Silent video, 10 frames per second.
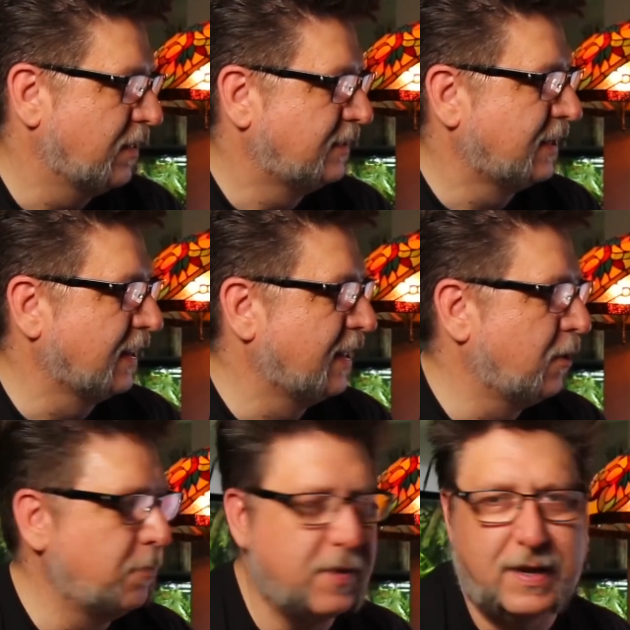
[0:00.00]
It's a
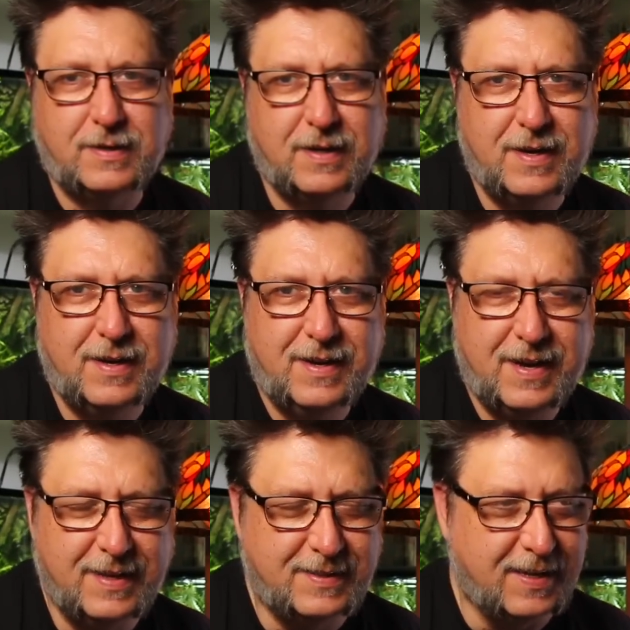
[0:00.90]
little bit
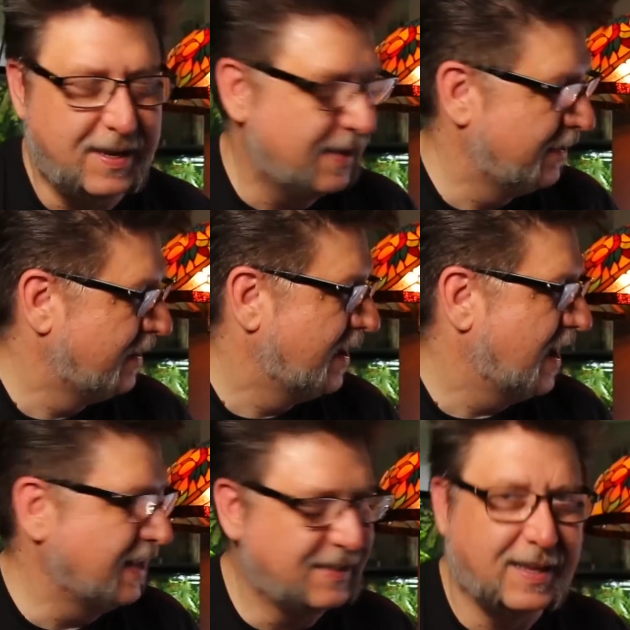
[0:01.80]

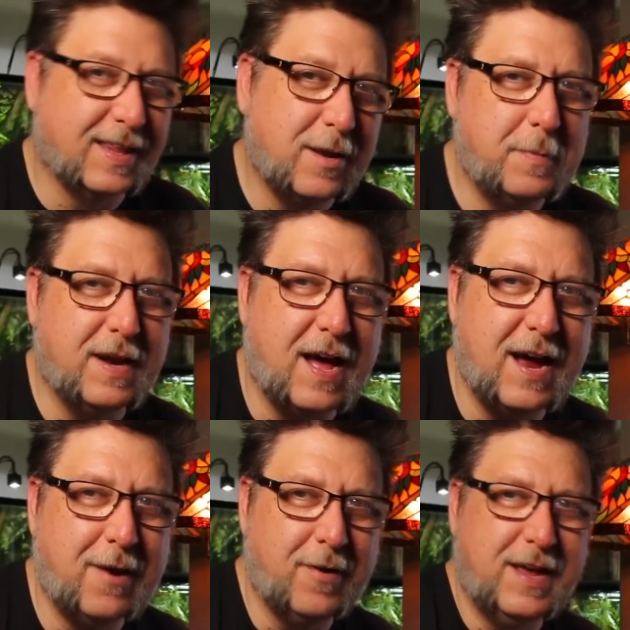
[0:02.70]
higher